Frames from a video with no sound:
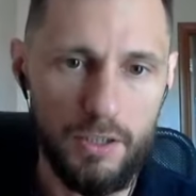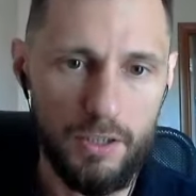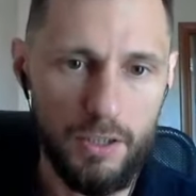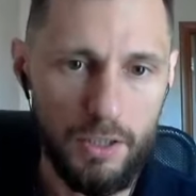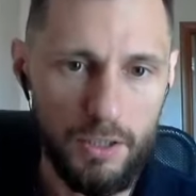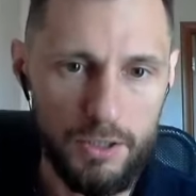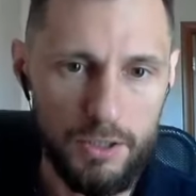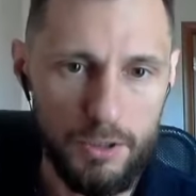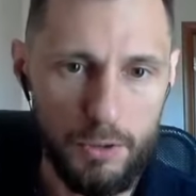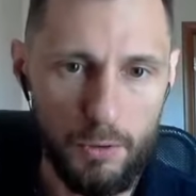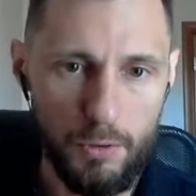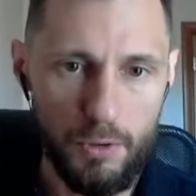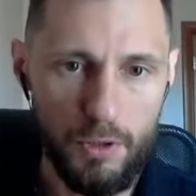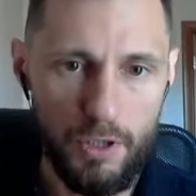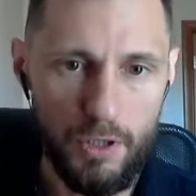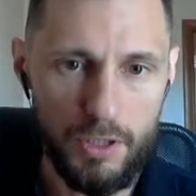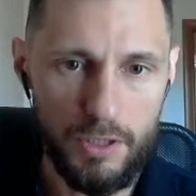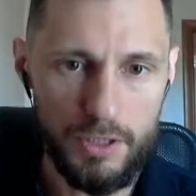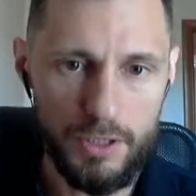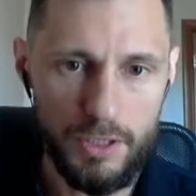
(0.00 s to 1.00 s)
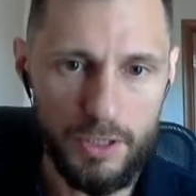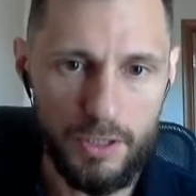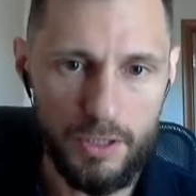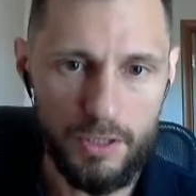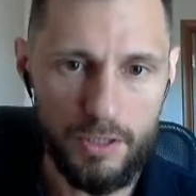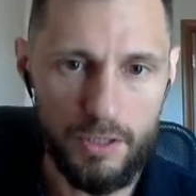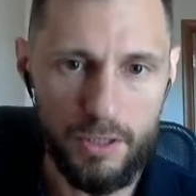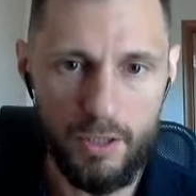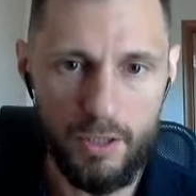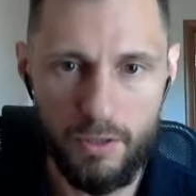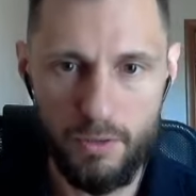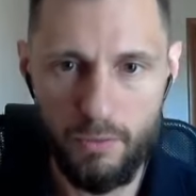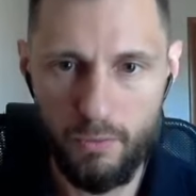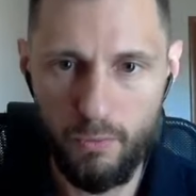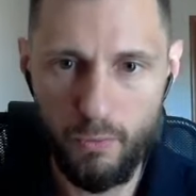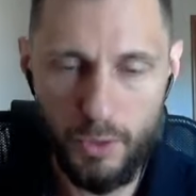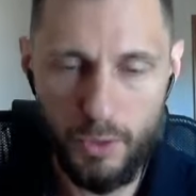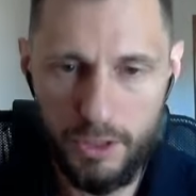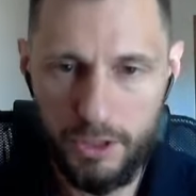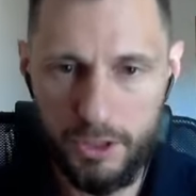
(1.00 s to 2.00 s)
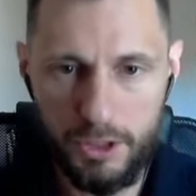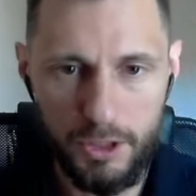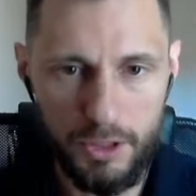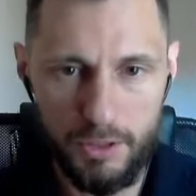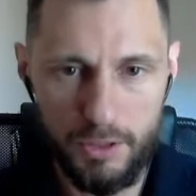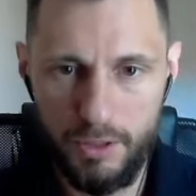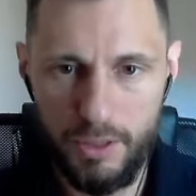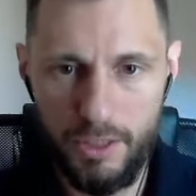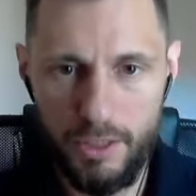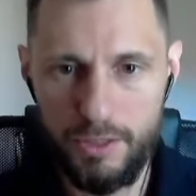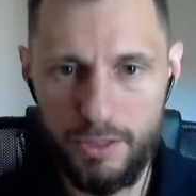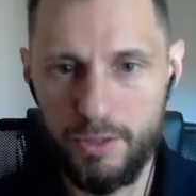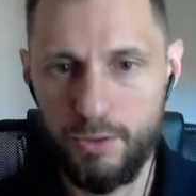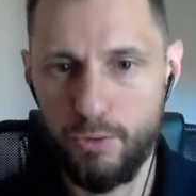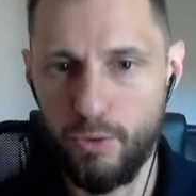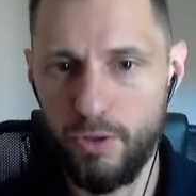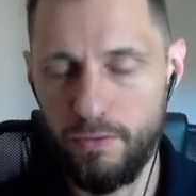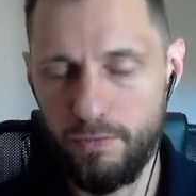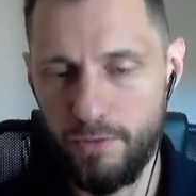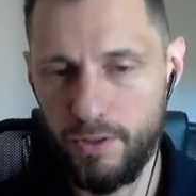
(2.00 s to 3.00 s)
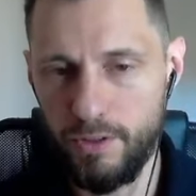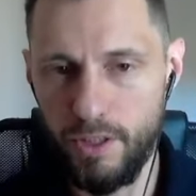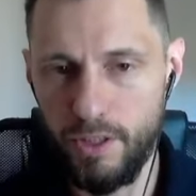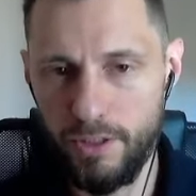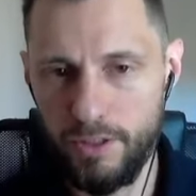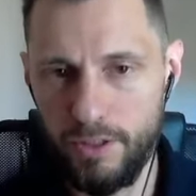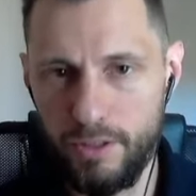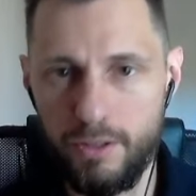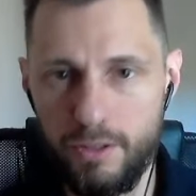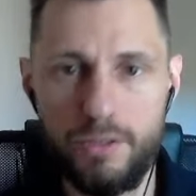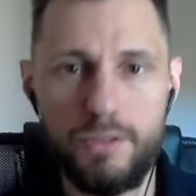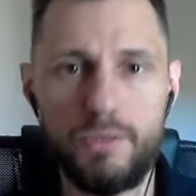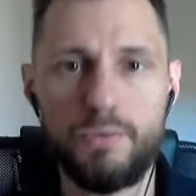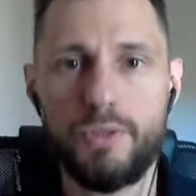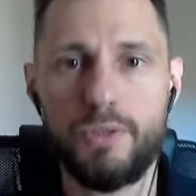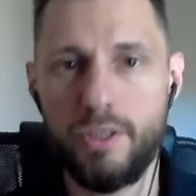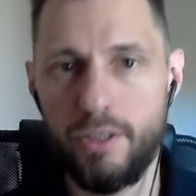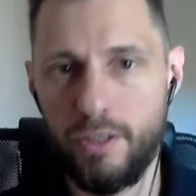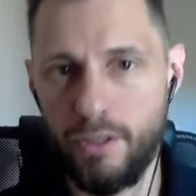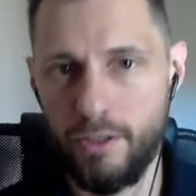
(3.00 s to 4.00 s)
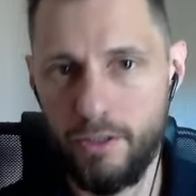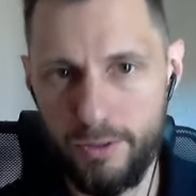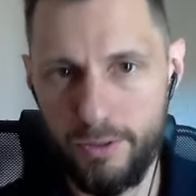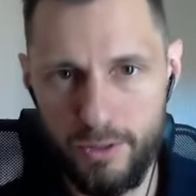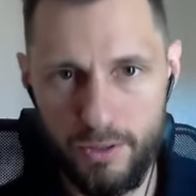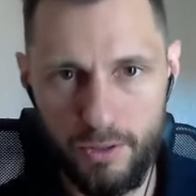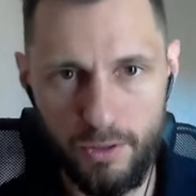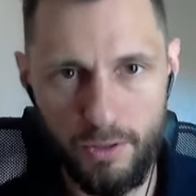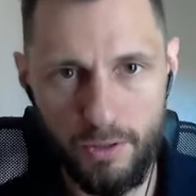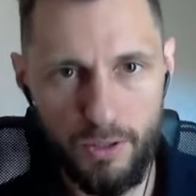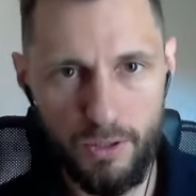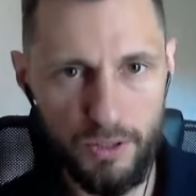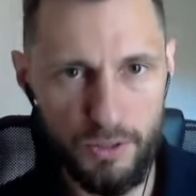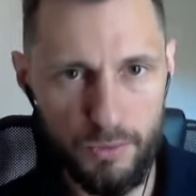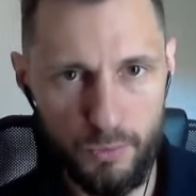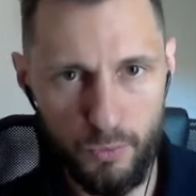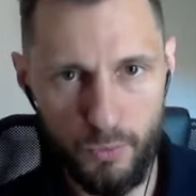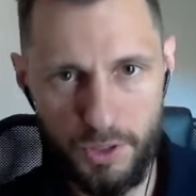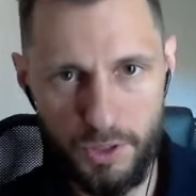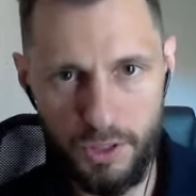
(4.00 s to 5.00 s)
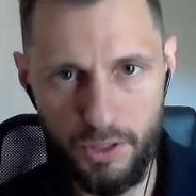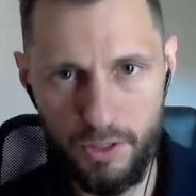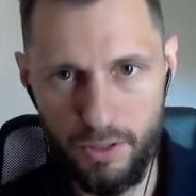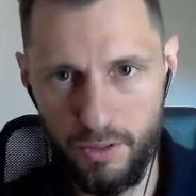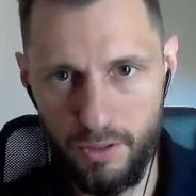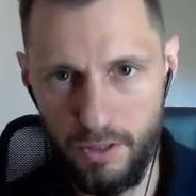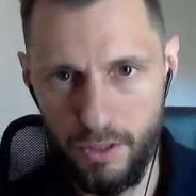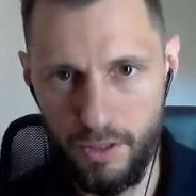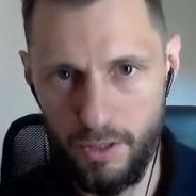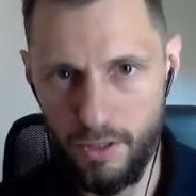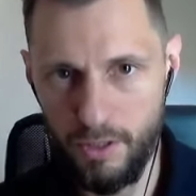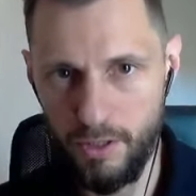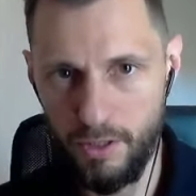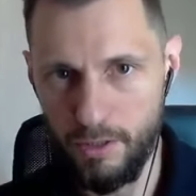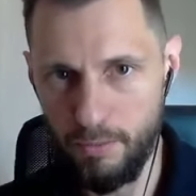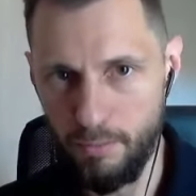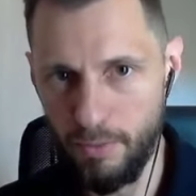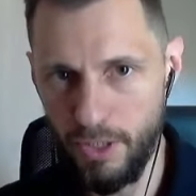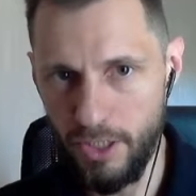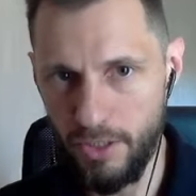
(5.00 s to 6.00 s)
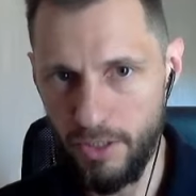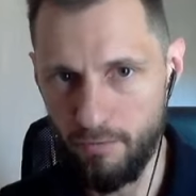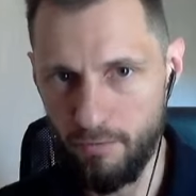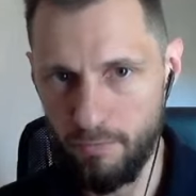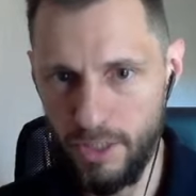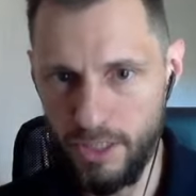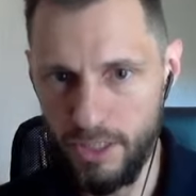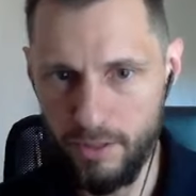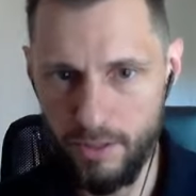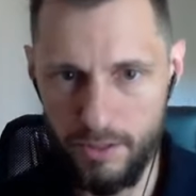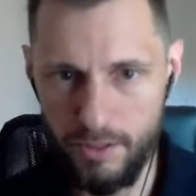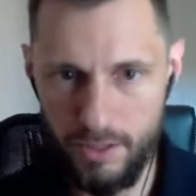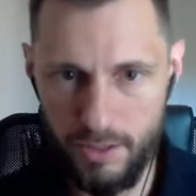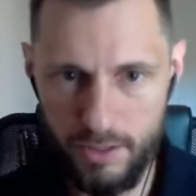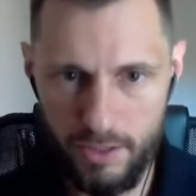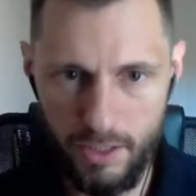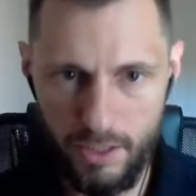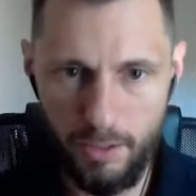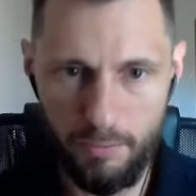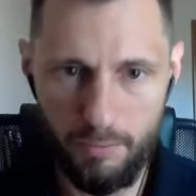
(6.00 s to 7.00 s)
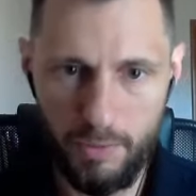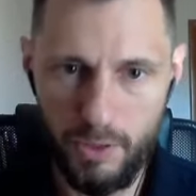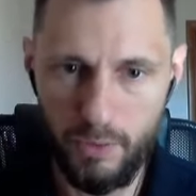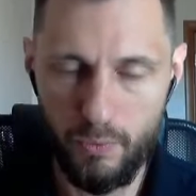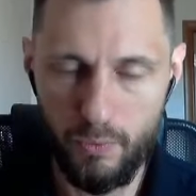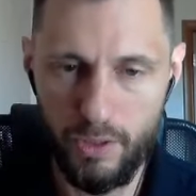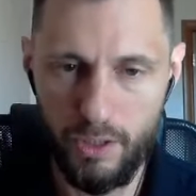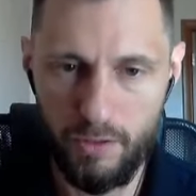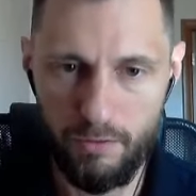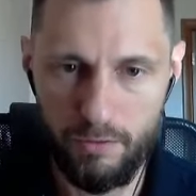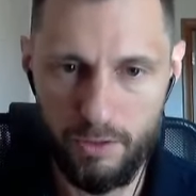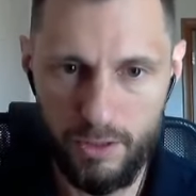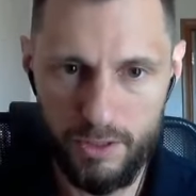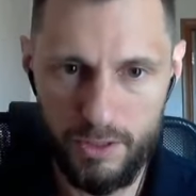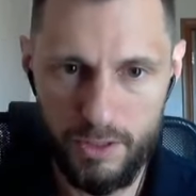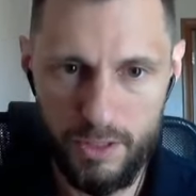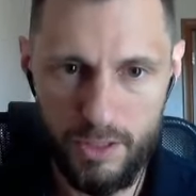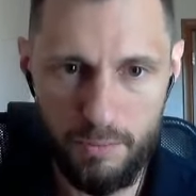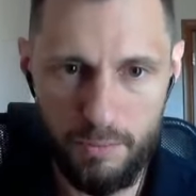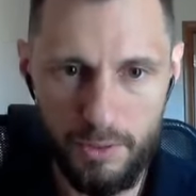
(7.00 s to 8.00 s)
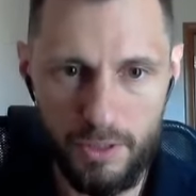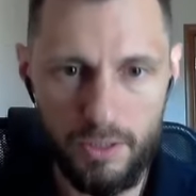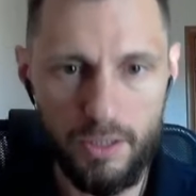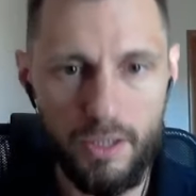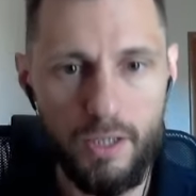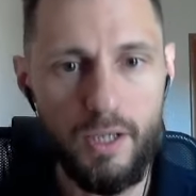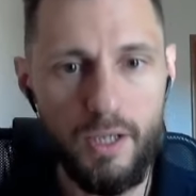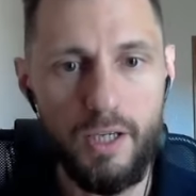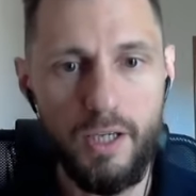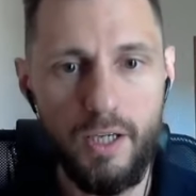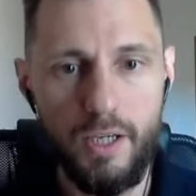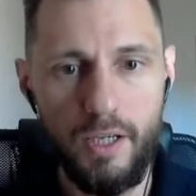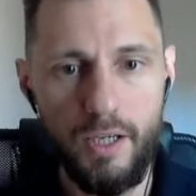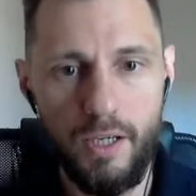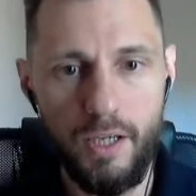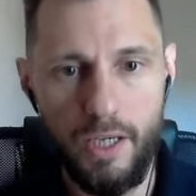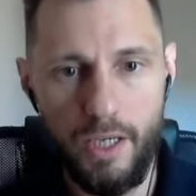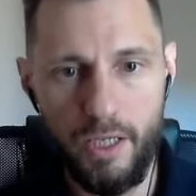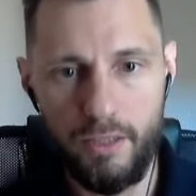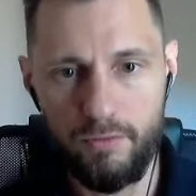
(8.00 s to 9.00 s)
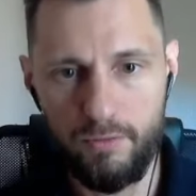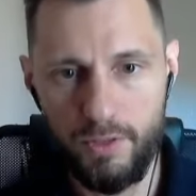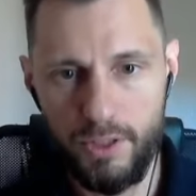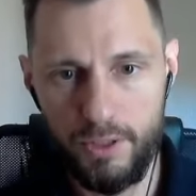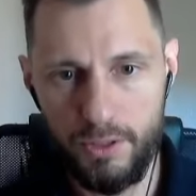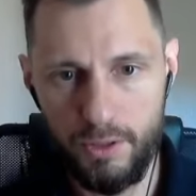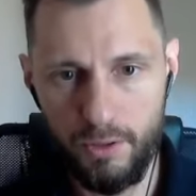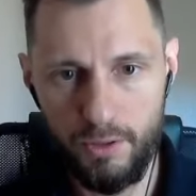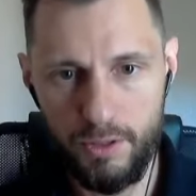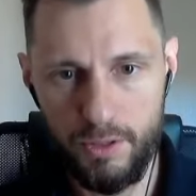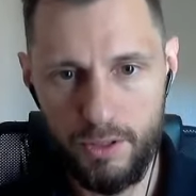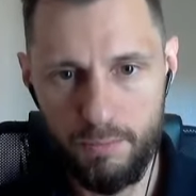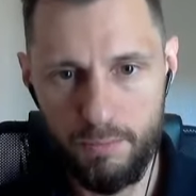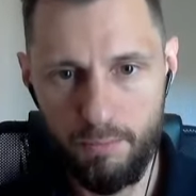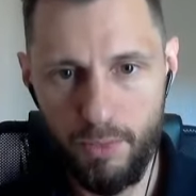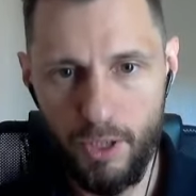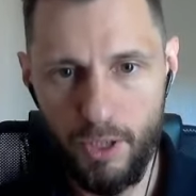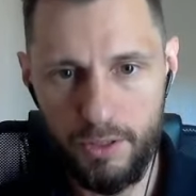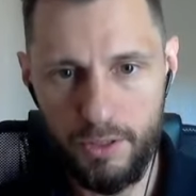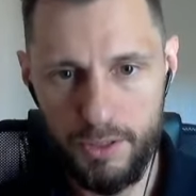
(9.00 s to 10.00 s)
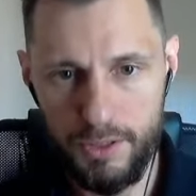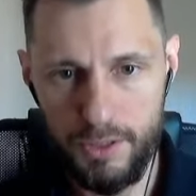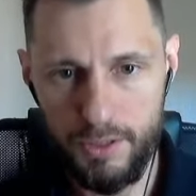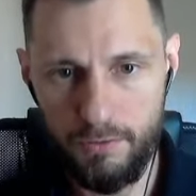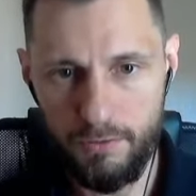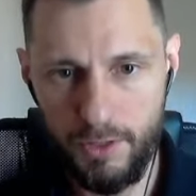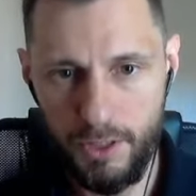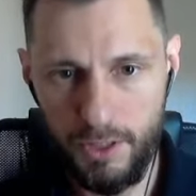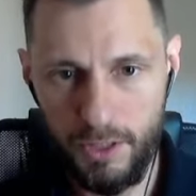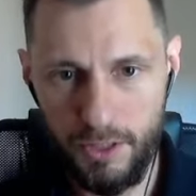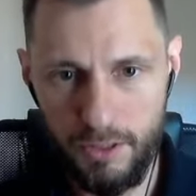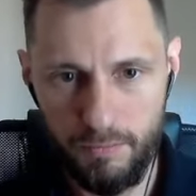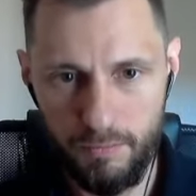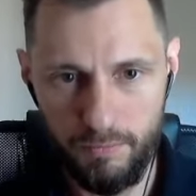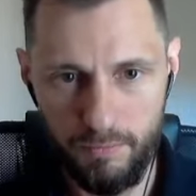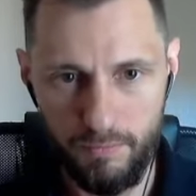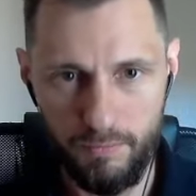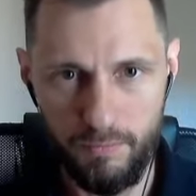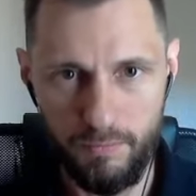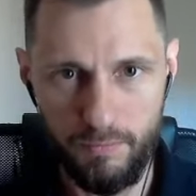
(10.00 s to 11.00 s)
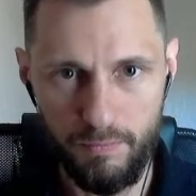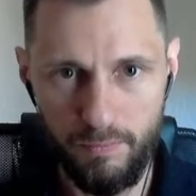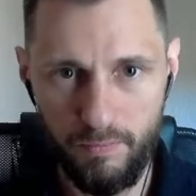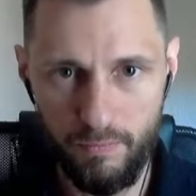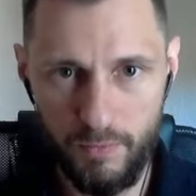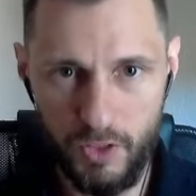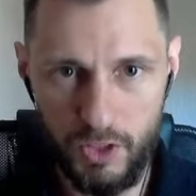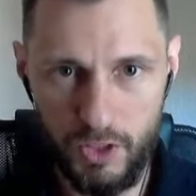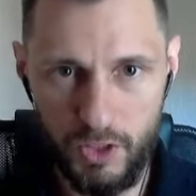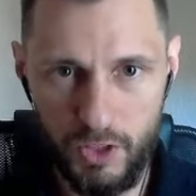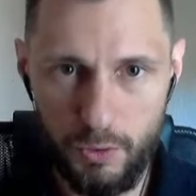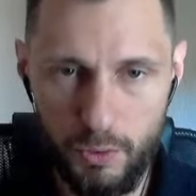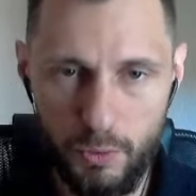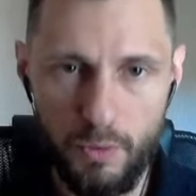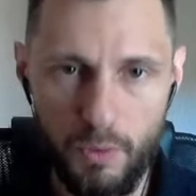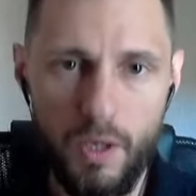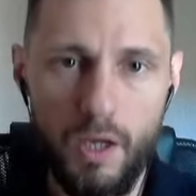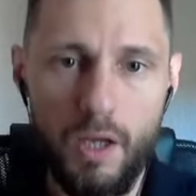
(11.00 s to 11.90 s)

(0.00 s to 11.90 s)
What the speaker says: Console logs it, which is sort of redundant because we're going to console log it when in the body of main.dsl, but whatever, let's keep it, and returns policy read to